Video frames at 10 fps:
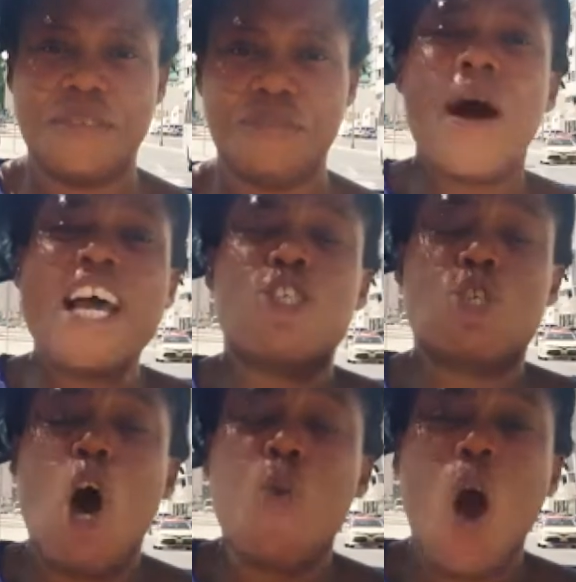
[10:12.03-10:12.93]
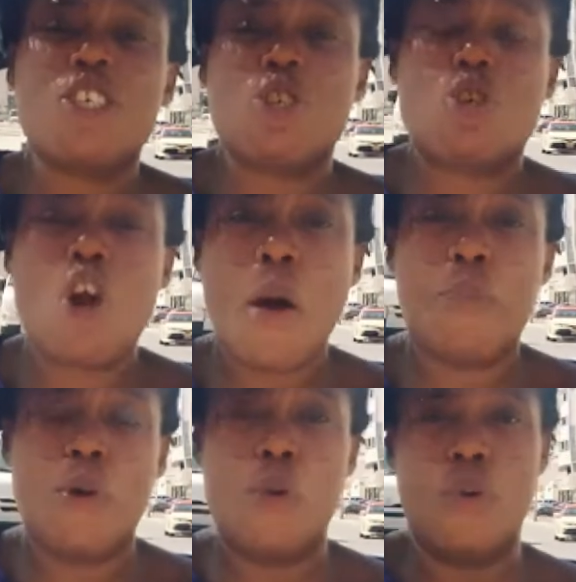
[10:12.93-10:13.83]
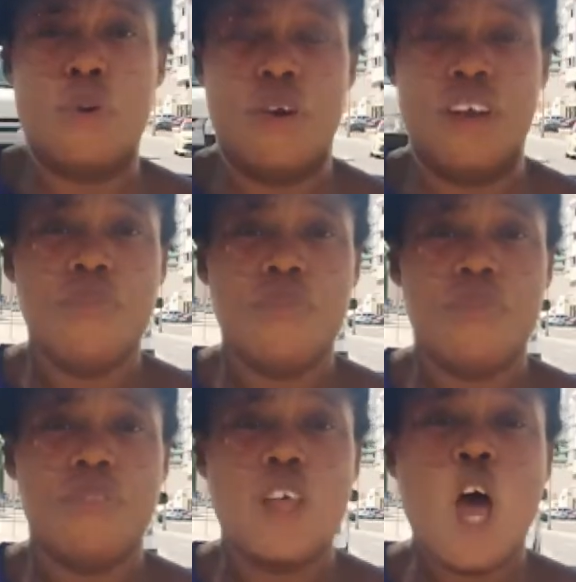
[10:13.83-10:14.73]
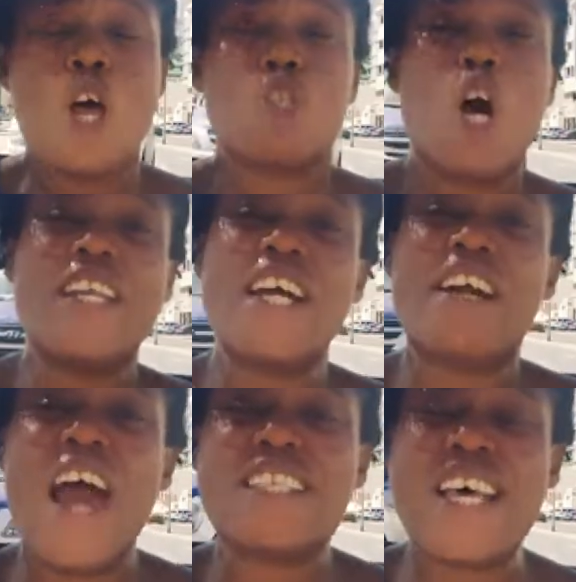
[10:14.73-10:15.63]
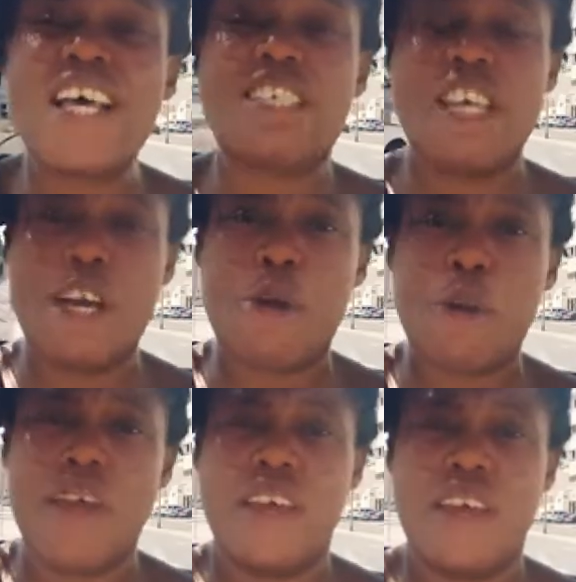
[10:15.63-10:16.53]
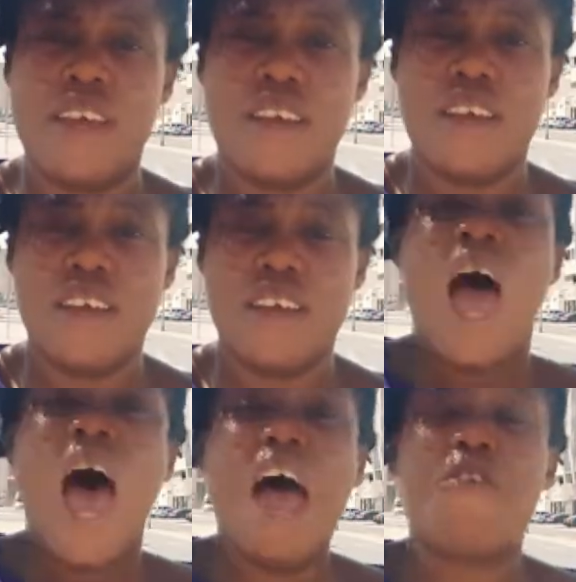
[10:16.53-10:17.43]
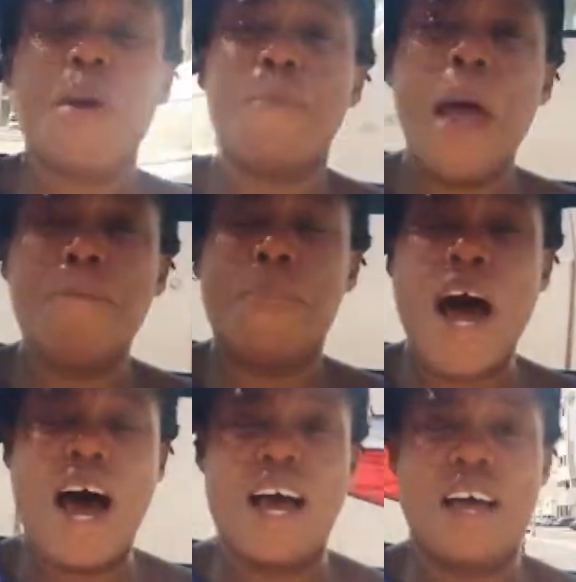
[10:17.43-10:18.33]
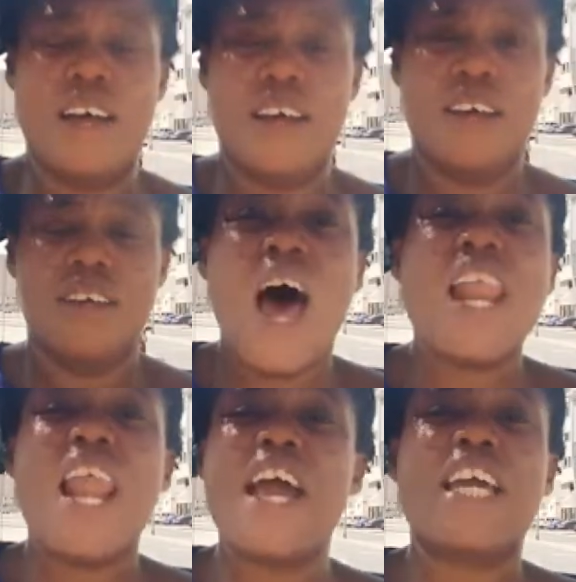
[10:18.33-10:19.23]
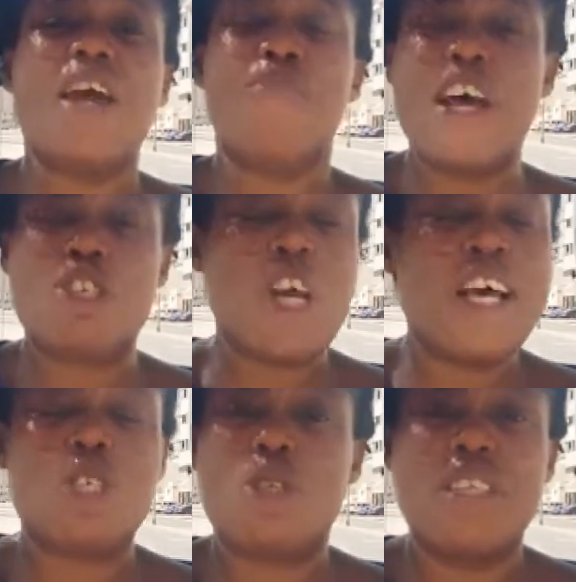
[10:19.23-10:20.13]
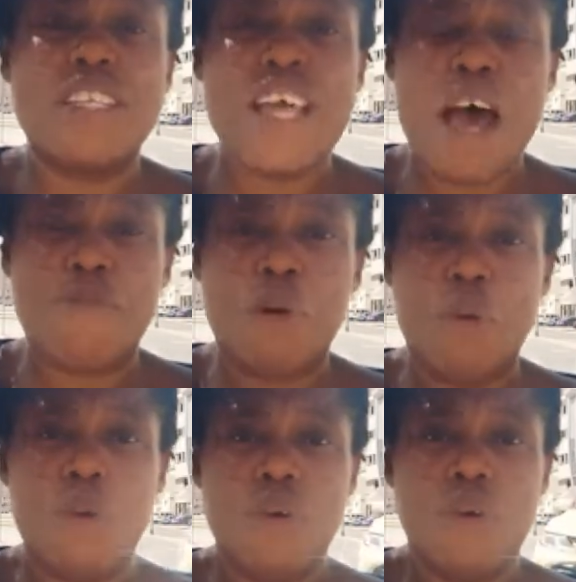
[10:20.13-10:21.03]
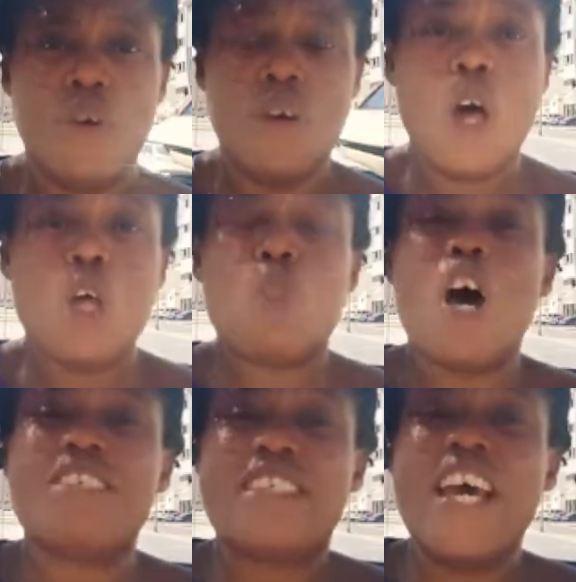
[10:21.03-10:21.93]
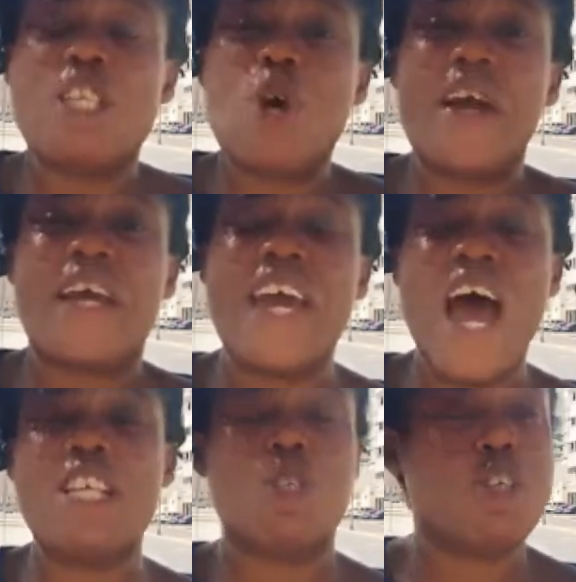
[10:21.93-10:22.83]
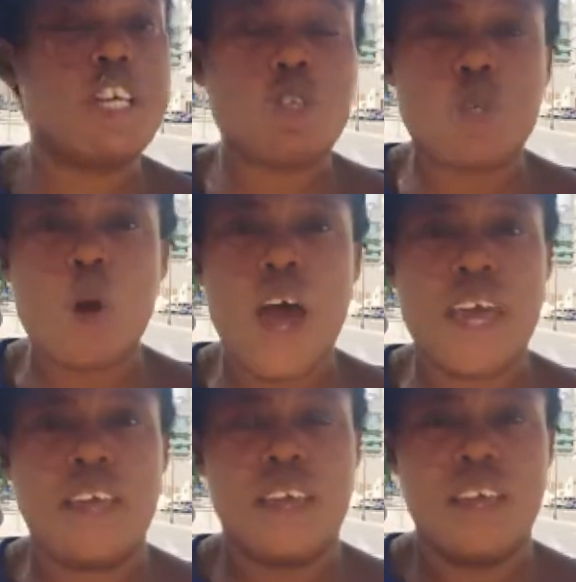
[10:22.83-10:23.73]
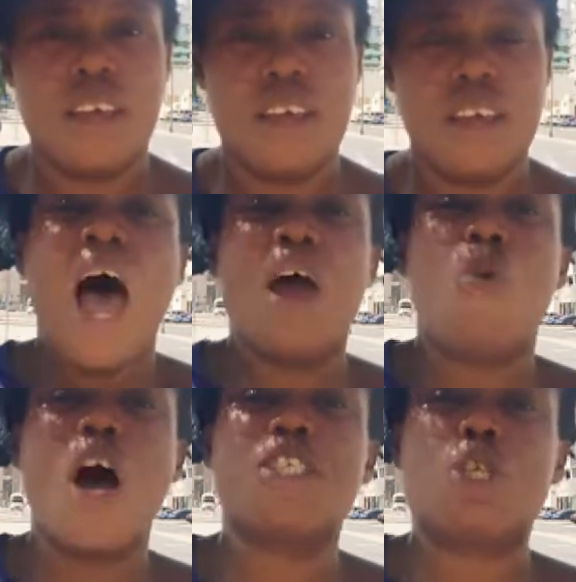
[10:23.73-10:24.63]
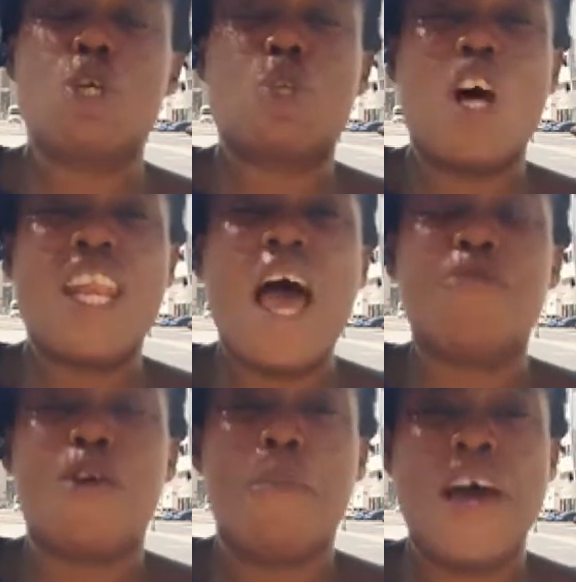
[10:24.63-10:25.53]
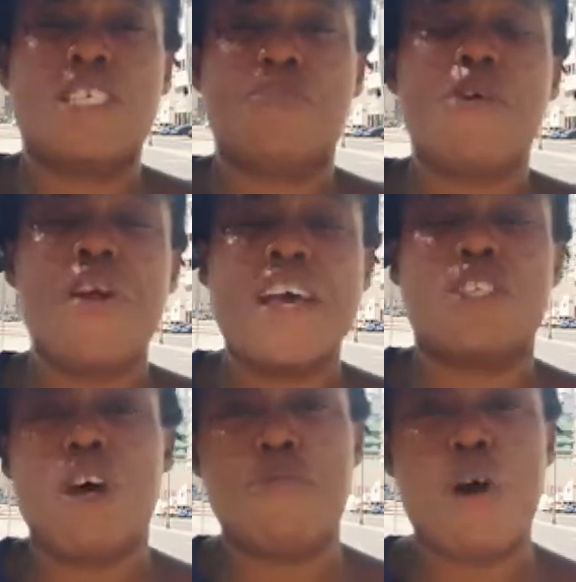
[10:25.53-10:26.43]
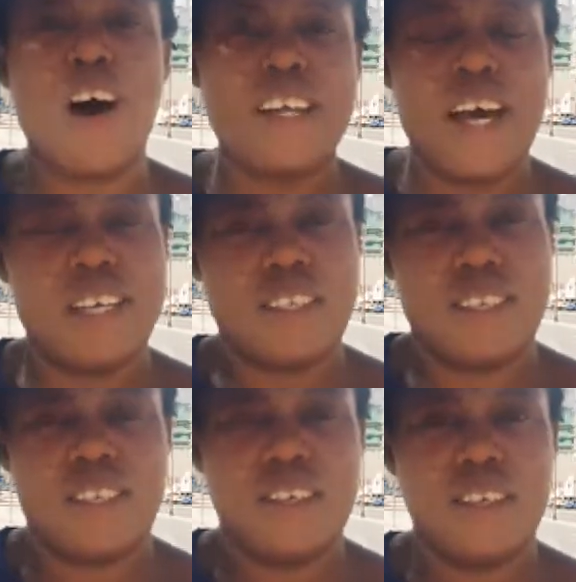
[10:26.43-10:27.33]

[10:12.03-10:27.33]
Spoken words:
My soul was troubled to the greatest degree. I remember how I gave a chance to the devil to steal, to kill, and to destroy. I want you to learn from experience of others.